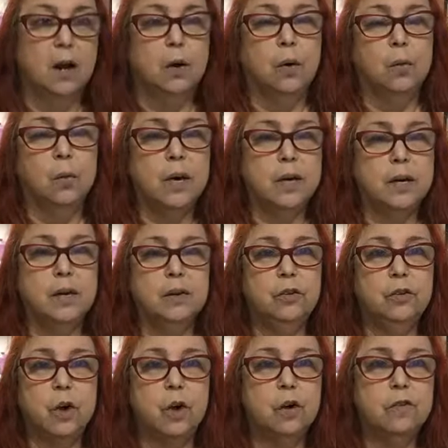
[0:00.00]
What
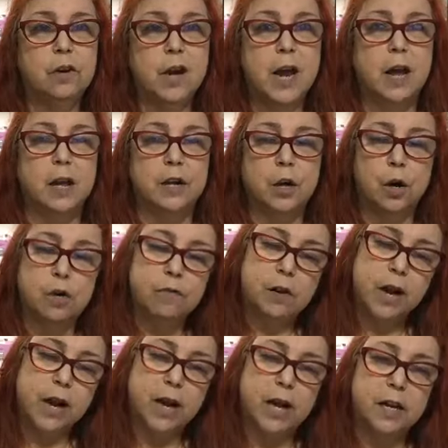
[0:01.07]
is overhead?
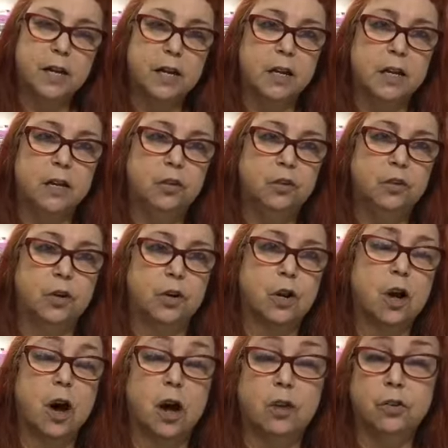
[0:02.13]
Overhead is your
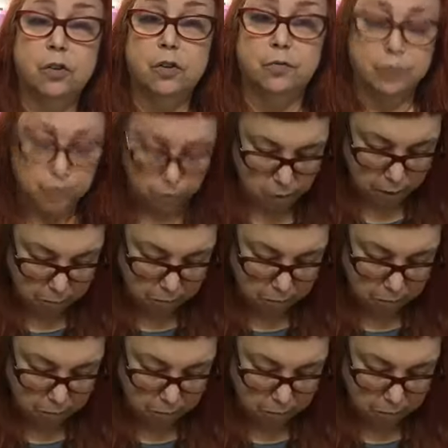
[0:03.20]
cost of doing